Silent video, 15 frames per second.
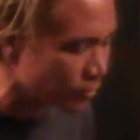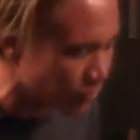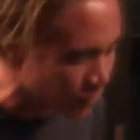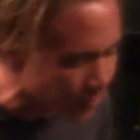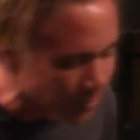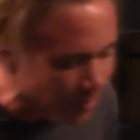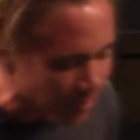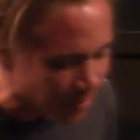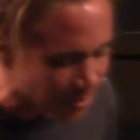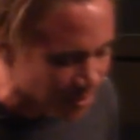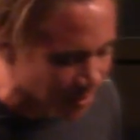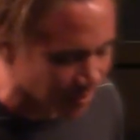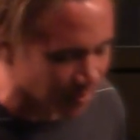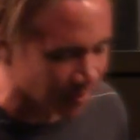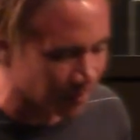for you guys
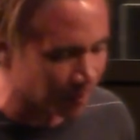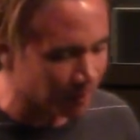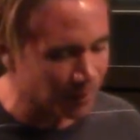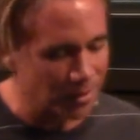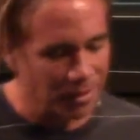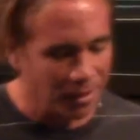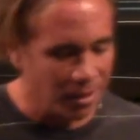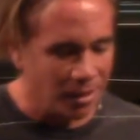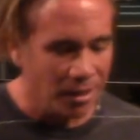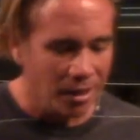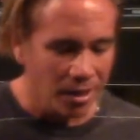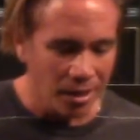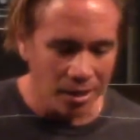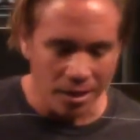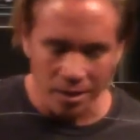tonight.
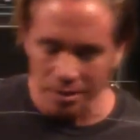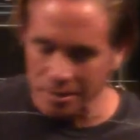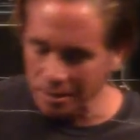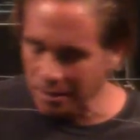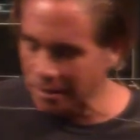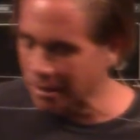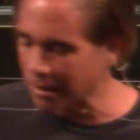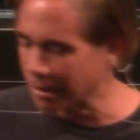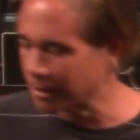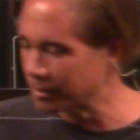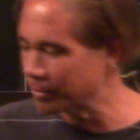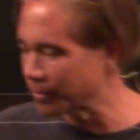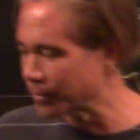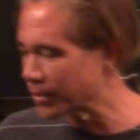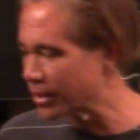And
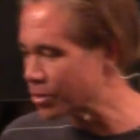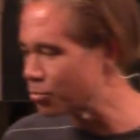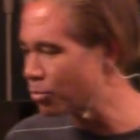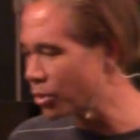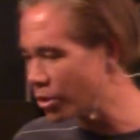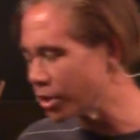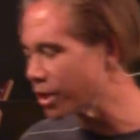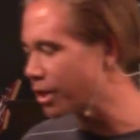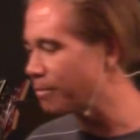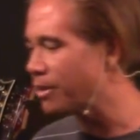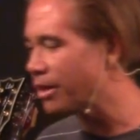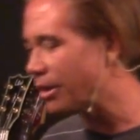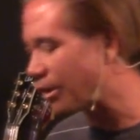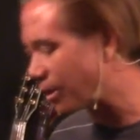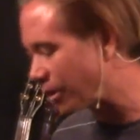um, it's burning on my
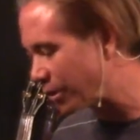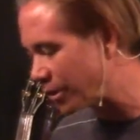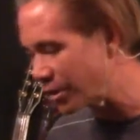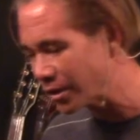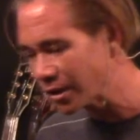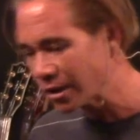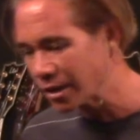heart.